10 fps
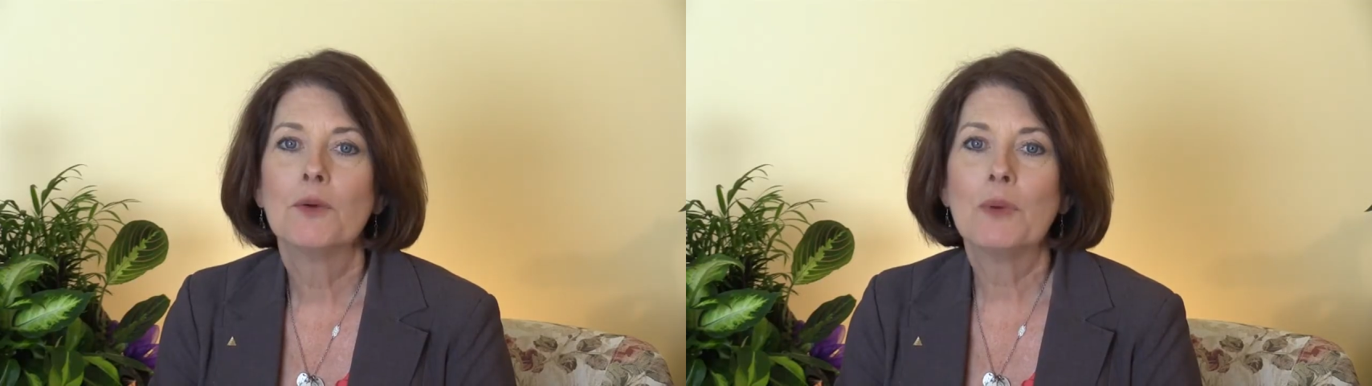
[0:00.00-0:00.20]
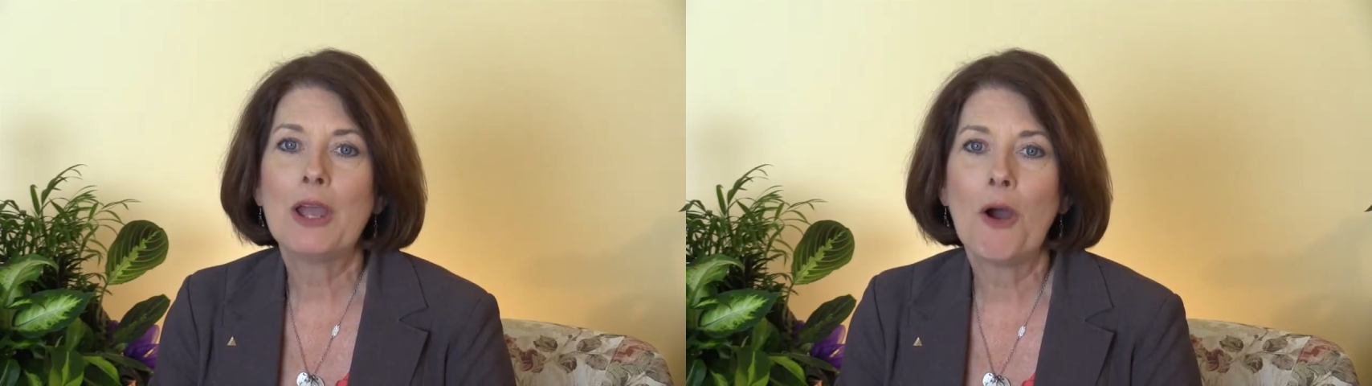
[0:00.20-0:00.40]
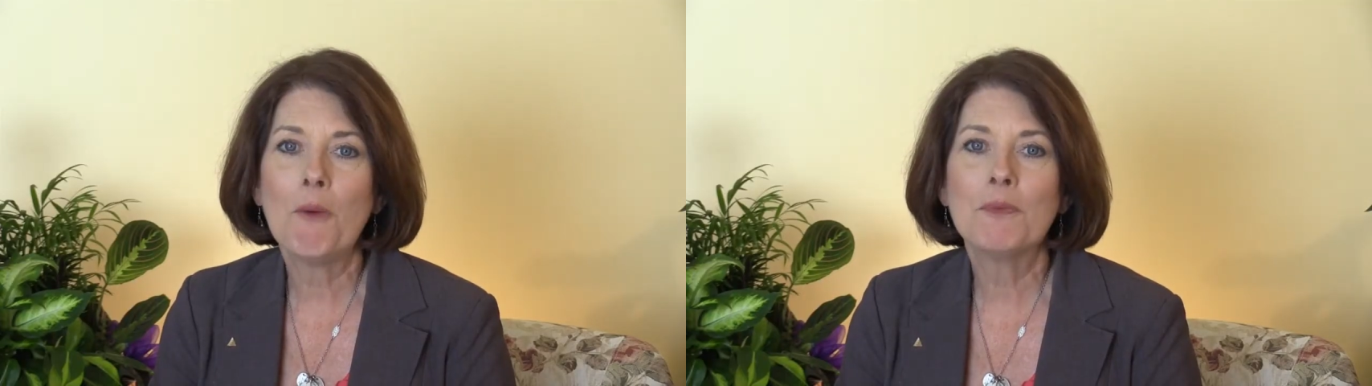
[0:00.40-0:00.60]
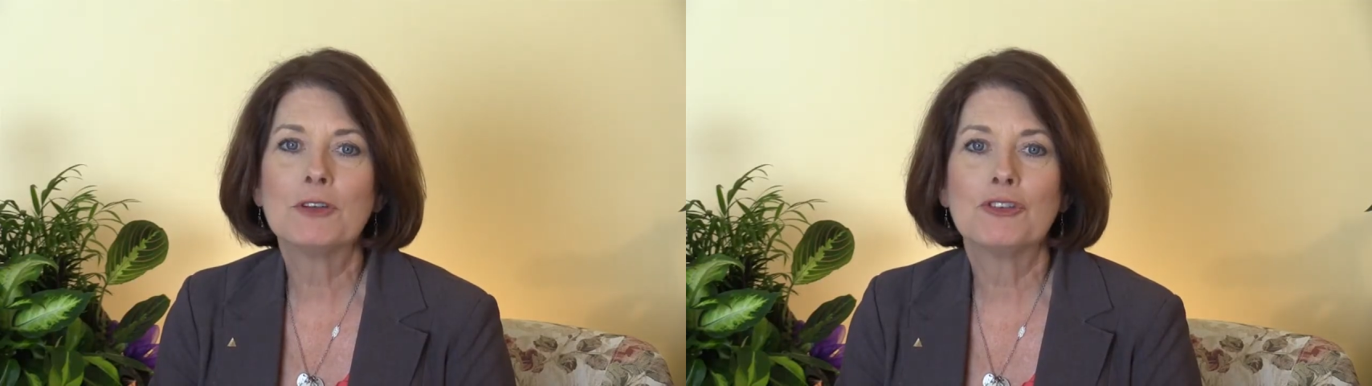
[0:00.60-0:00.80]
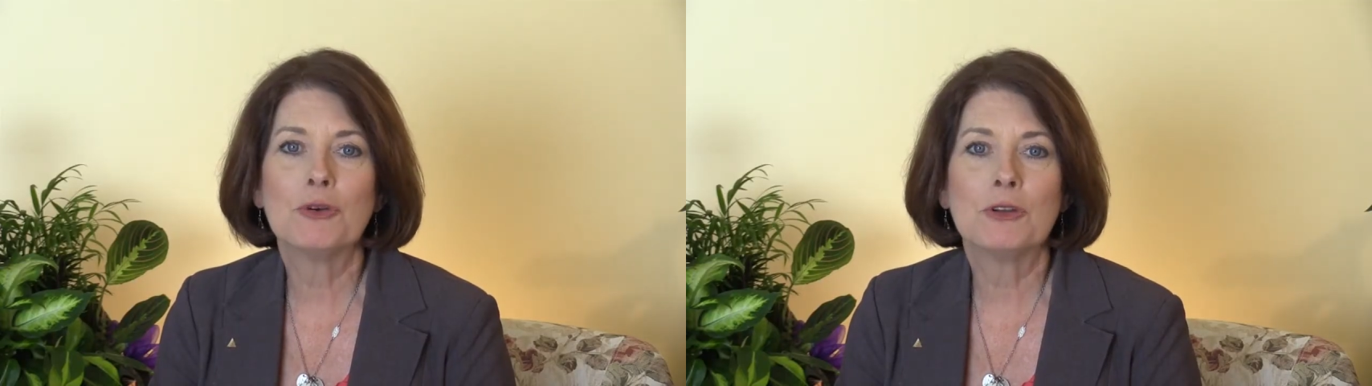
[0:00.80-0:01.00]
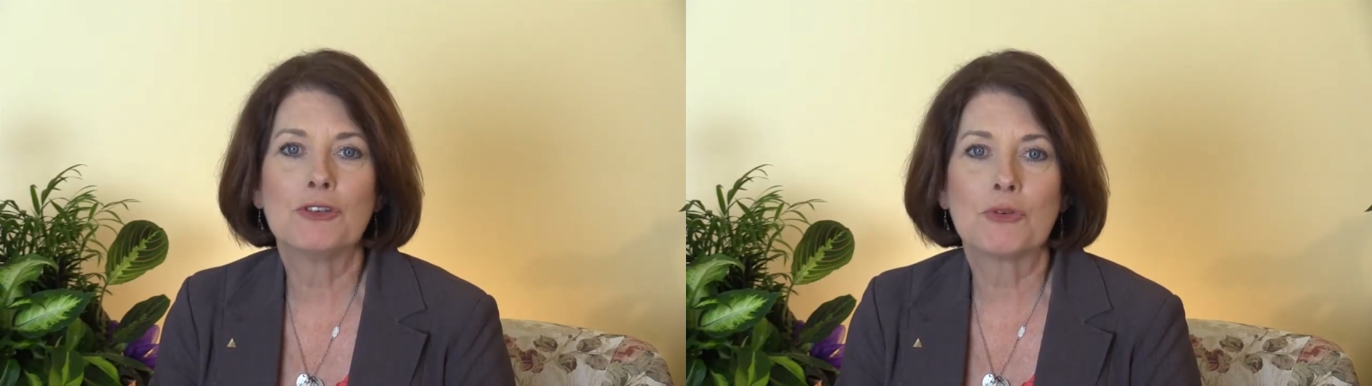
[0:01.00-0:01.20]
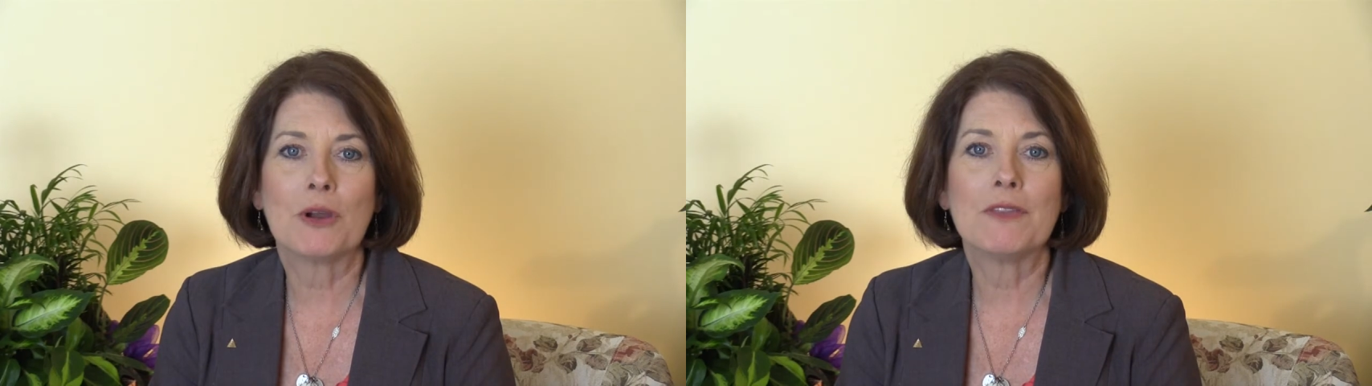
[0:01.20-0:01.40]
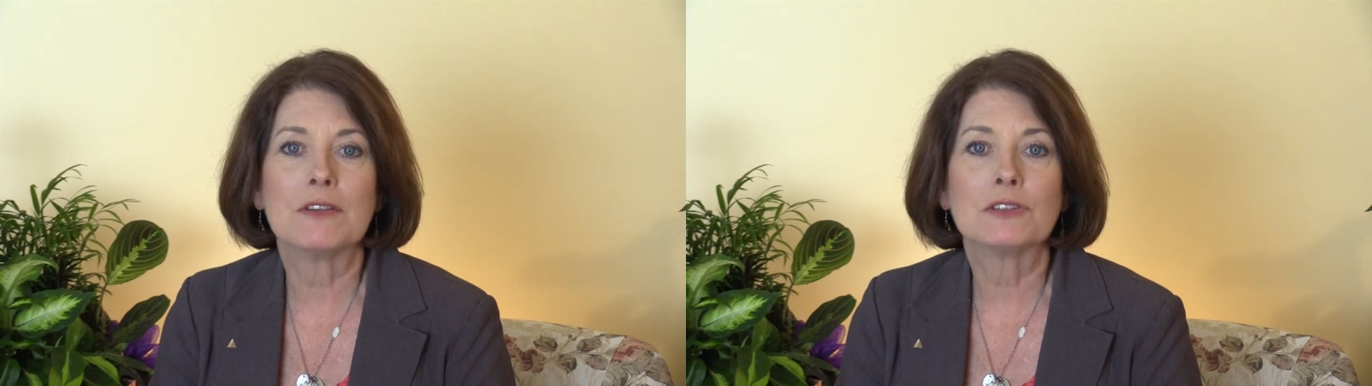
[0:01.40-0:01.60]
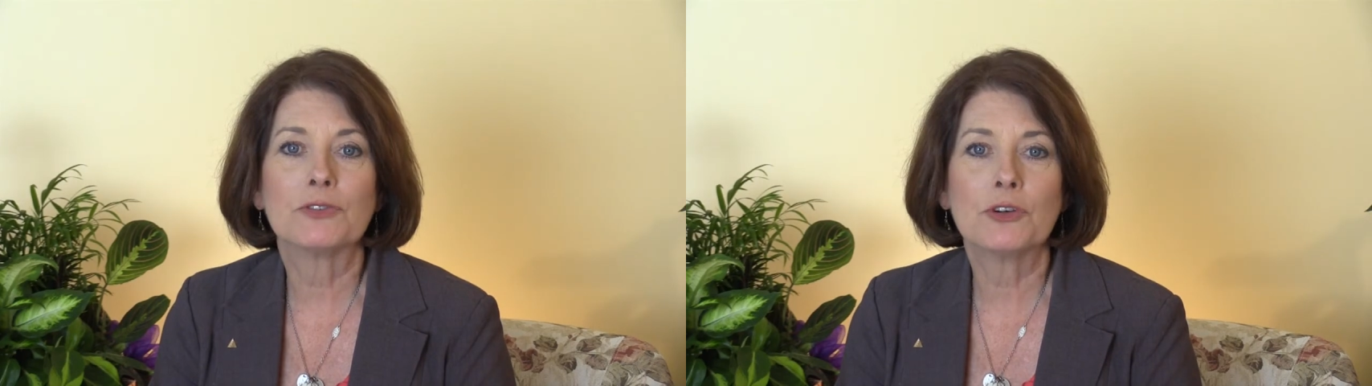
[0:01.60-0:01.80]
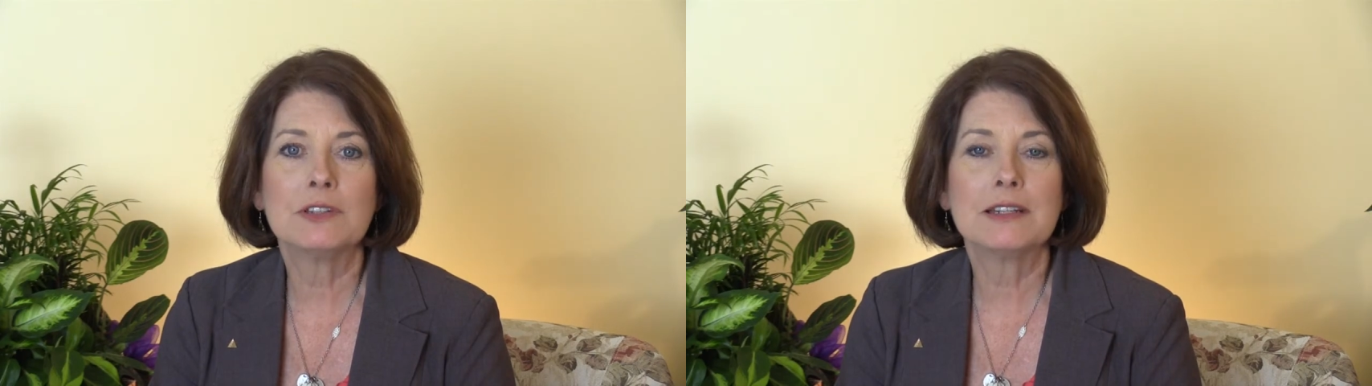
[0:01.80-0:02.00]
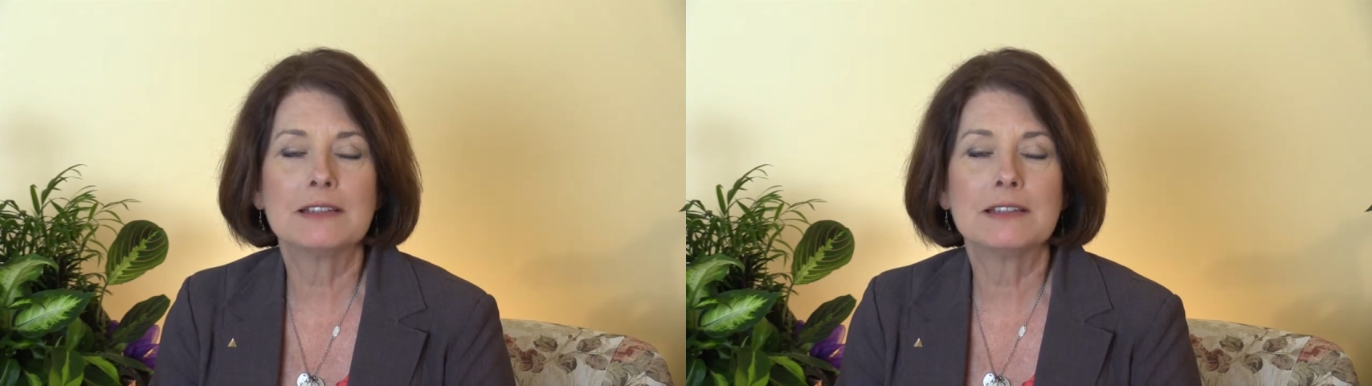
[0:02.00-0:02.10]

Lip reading: We hope that you enjoy this first